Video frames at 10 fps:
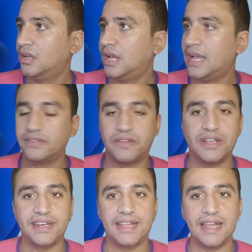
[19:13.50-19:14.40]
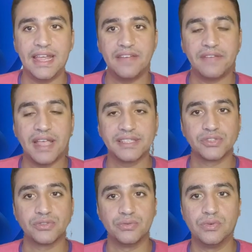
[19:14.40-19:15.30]
And finally, I have
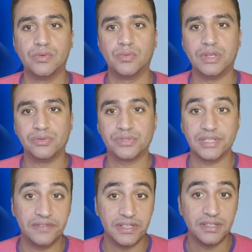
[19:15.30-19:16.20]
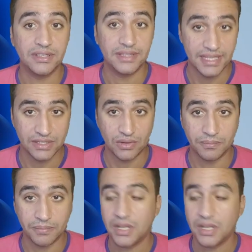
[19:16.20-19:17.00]
access to Windows 11 desktop.